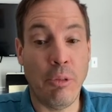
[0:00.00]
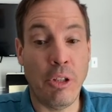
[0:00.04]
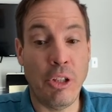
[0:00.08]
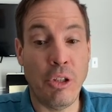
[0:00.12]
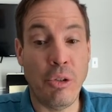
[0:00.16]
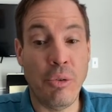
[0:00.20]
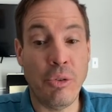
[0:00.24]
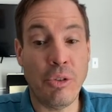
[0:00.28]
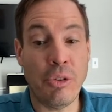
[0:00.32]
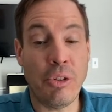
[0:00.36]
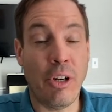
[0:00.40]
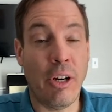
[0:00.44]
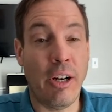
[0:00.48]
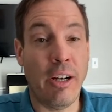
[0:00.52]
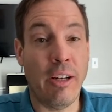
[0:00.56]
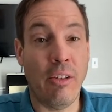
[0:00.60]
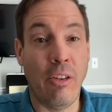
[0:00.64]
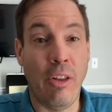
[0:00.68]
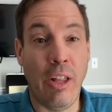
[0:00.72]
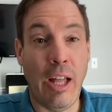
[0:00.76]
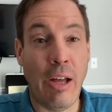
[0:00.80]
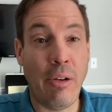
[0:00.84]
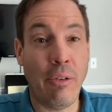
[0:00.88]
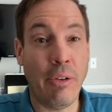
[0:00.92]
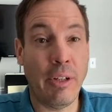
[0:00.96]
and you start
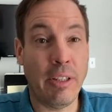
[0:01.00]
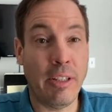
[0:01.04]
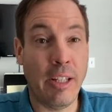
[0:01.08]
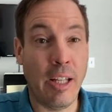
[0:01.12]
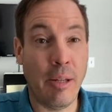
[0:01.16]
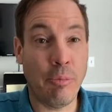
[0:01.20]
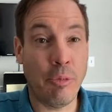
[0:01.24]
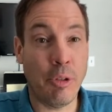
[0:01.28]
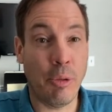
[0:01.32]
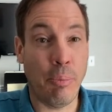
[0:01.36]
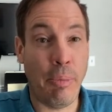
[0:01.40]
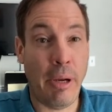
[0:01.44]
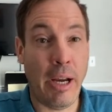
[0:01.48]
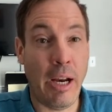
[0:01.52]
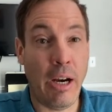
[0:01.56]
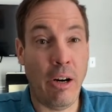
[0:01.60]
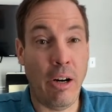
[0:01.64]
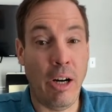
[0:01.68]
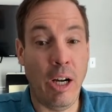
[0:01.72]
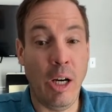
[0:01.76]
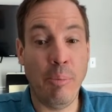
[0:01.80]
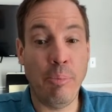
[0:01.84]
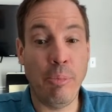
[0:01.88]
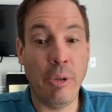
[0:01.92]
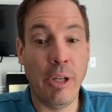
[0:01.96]
allowing them to pair
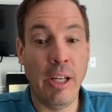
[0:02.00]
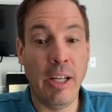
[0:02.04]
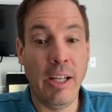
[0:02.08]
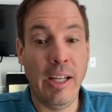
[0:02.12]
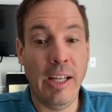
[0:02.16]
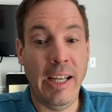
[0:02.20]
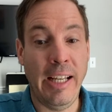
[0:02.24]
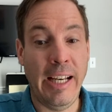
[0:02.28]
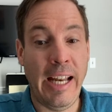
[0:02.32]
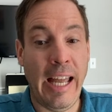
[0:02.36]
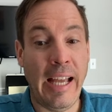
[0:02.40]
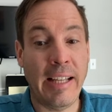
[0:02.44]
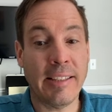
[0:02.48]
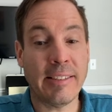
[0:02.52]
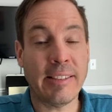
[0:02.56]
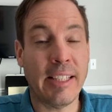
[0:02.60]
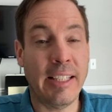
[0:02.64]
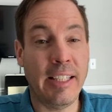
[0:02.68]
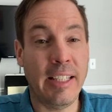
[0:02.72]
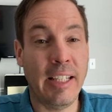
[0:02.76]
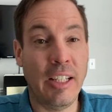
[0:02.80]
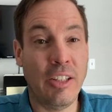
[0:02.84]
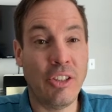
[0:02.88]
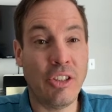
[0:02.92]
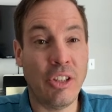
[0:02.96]
up and asking
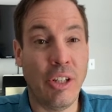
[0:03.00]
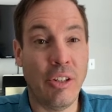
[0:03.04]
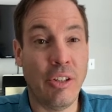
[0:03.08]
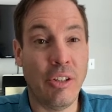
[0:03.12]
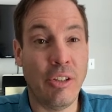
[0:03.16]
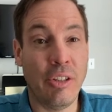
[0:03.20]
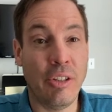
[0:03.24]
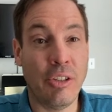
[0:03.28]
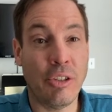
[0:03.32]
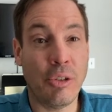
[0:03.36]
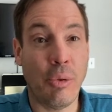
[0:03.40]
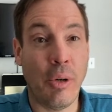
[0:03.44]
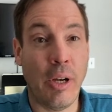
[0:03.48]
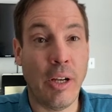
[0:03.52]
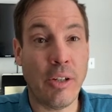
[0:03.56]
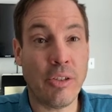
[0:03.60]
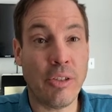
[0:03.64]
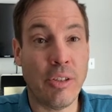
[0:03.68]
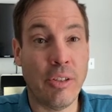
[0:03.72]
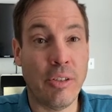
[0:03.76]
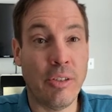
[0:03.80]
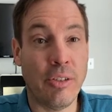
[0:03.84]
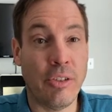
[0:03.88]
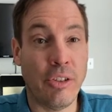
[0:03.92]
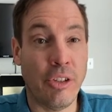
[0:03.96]
each other these
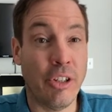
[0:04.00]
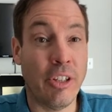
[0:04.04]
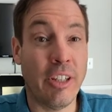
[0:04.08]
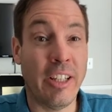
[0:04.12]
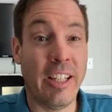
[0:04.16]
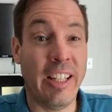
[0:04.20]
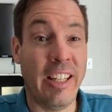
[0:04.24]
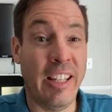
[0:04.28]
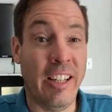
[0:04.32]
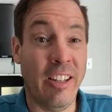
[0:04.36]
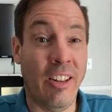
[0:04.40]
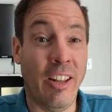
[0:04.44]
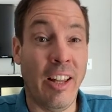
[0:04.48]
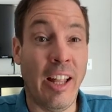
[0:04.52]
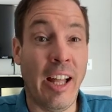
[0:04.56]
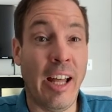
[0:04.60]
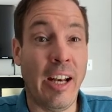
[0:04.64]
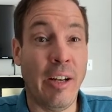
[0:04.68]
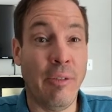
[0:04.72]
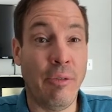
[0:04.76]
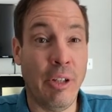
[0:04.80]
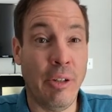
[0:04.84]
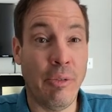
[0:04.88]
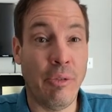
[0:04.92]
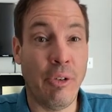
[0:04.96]
questions, you're going to get a lot
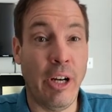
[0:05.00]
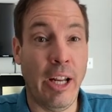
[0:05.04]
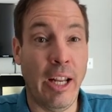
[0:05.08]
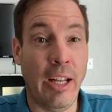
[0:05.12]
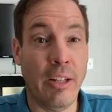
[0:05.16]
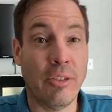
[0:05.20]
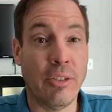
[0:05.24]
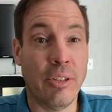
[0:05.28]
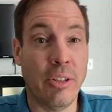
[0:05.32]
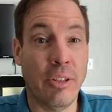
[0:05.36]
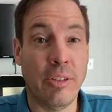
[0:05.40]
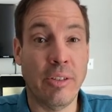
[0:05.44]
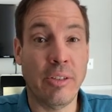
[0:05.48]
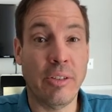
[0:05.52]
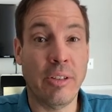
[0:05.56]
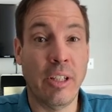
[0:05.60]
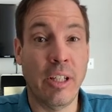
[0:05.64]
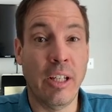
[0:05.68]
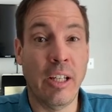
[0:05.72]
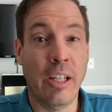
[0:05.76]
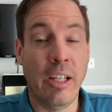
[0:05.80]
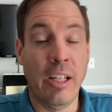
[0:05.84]
of different answers.